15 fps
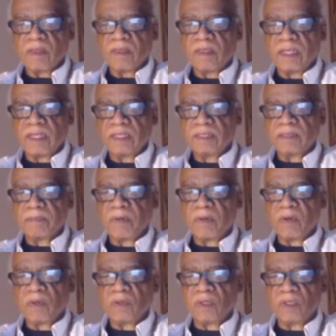Things
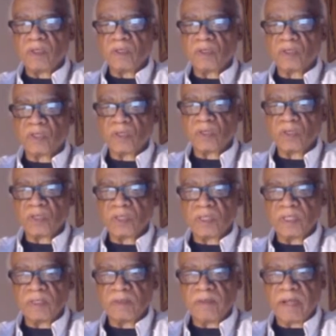about your social
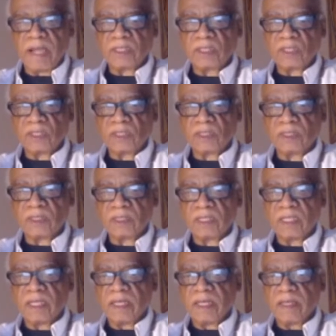interactions
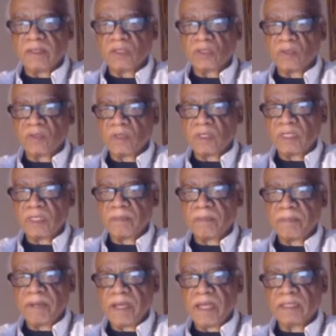stored in
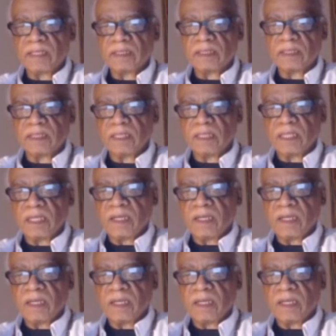your past